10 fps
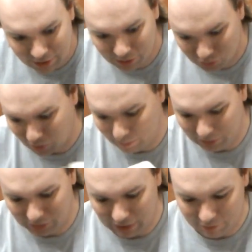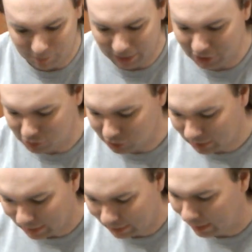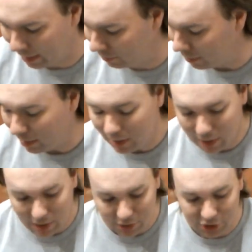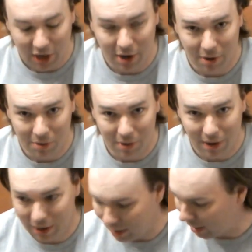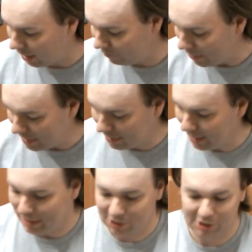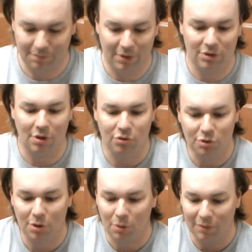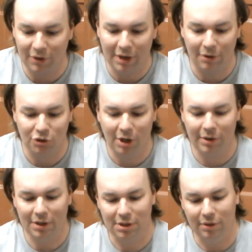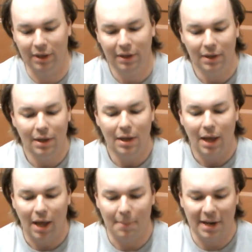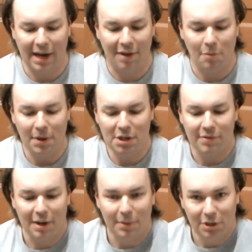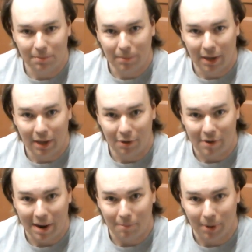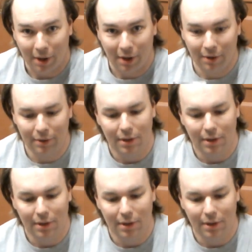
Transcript: It was wobbling all over the place, it was going to let it go. So I've made this. So I'll just do a quick video on showing it to you. I made it out of a piece of aluminium round bar.